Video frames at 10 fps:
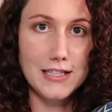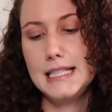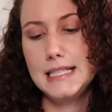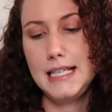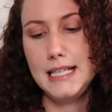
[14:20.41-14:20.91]

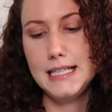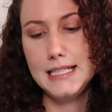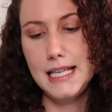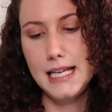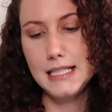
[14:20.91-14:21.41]
This is
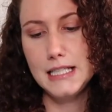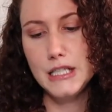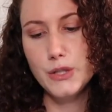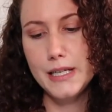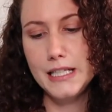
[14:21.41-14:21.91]
the
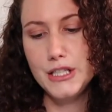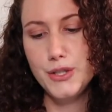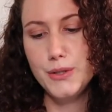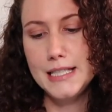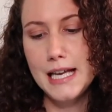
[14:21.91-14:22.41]

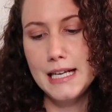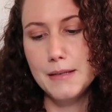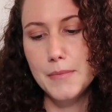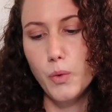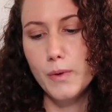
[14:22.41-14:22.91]
1822
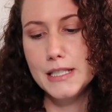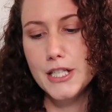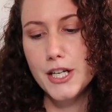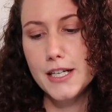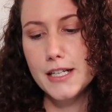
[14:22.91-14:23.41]
denim
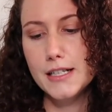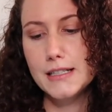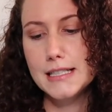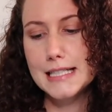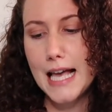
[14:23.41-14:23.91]
winter
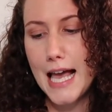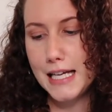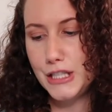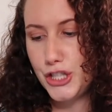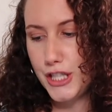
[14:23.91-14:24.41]

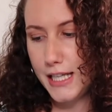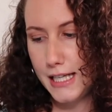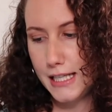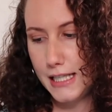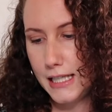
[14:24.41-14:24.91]
sky
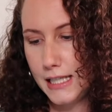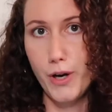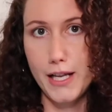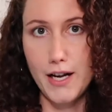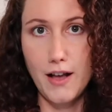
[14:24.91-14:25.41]
jean,
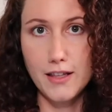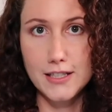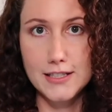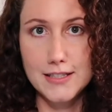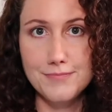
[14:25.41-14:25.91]

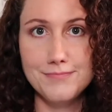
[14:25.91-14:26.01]
$40.